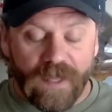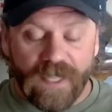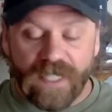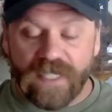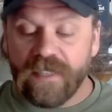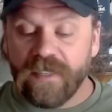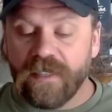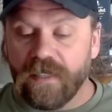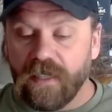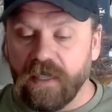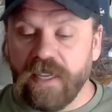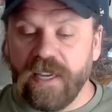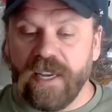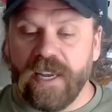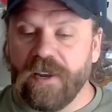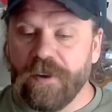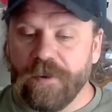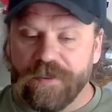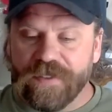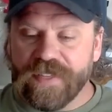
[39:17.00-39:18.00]
listening to
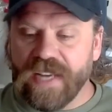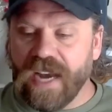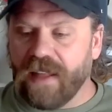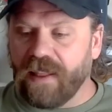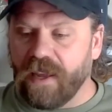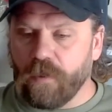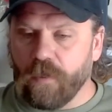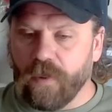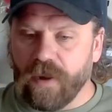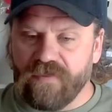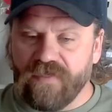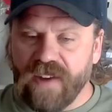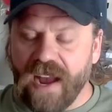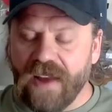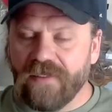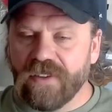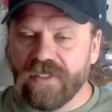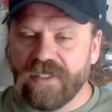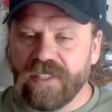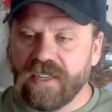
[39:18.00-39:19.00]
Lee, who's got like
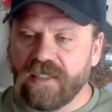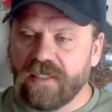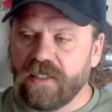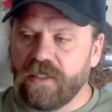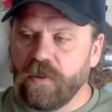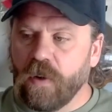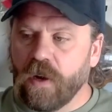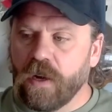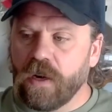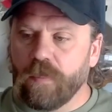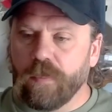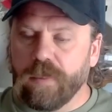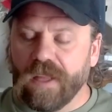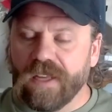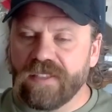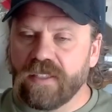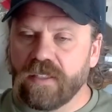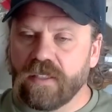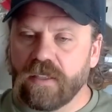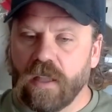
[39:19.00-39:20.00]
5 or 6 200
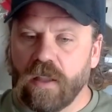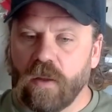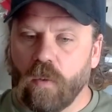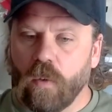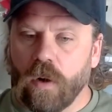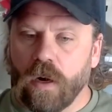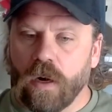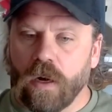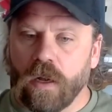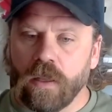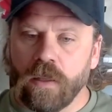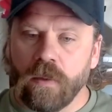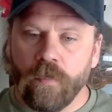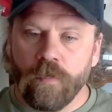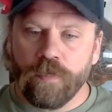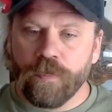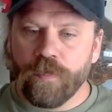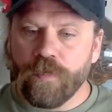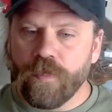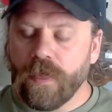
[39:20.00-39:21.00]
pluses on the wall.
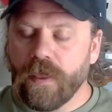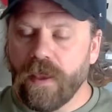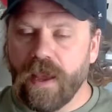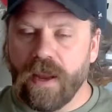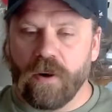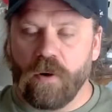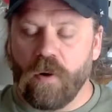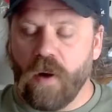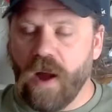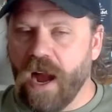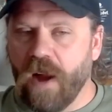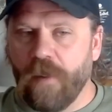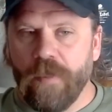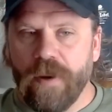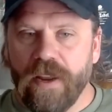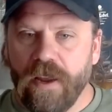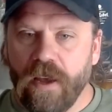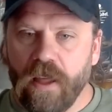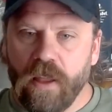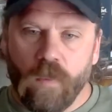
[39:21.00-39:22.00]
I don't know how
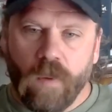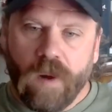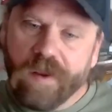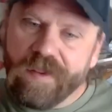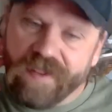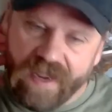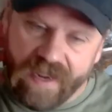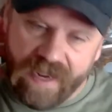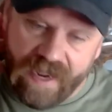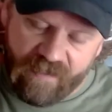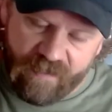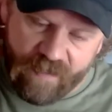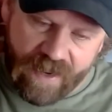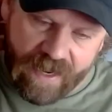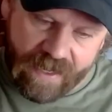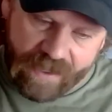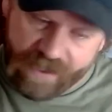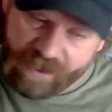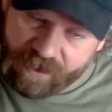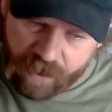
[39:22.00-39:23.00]
many other ones. Like, I've been
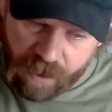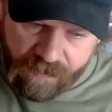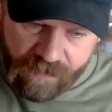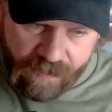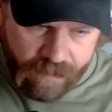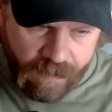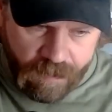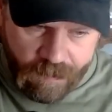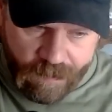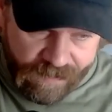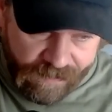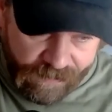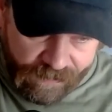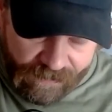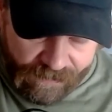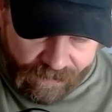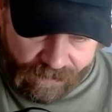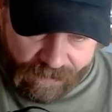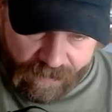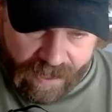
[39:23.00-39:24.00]
in his trophy room. It's
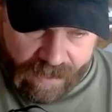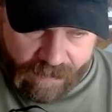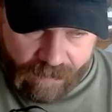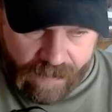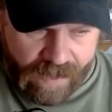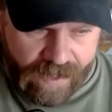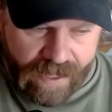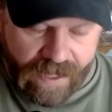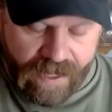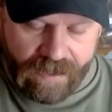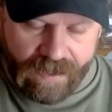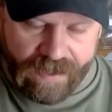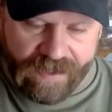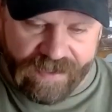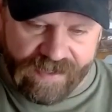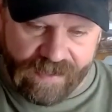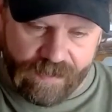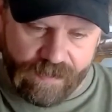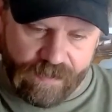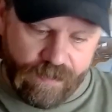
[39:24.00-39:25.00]
freaking
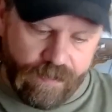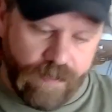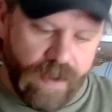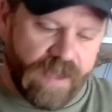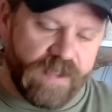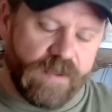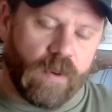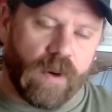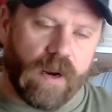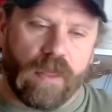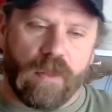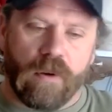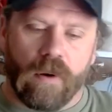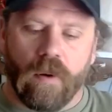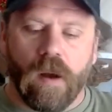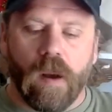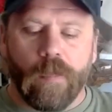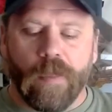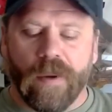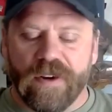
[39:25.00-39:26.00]
ridiculous. You want to
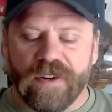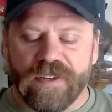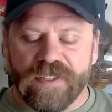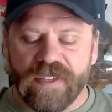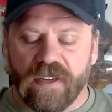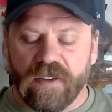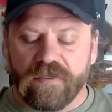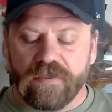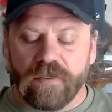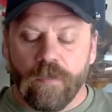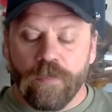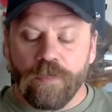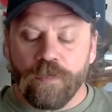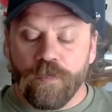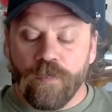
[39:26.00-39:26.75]
throw up on yourself.